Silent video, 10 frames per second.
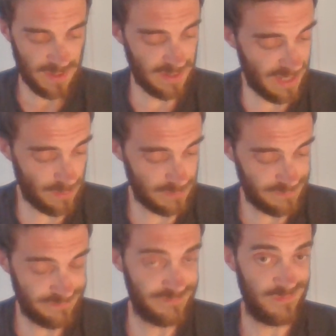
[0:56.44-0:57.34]
Now,
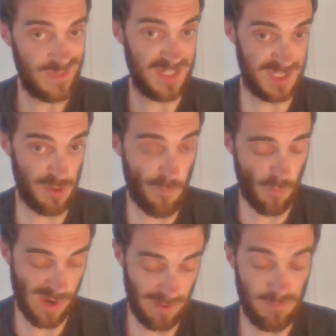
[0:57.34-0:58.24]
their
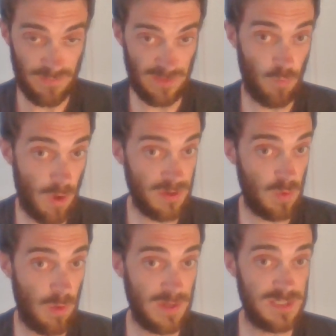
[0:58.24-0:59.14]
silverware. They've won
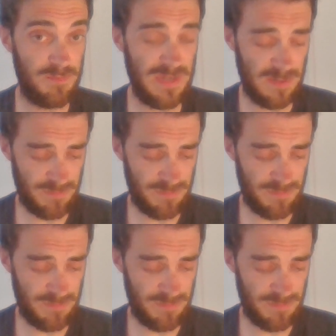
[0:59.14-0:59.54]
quite a bit,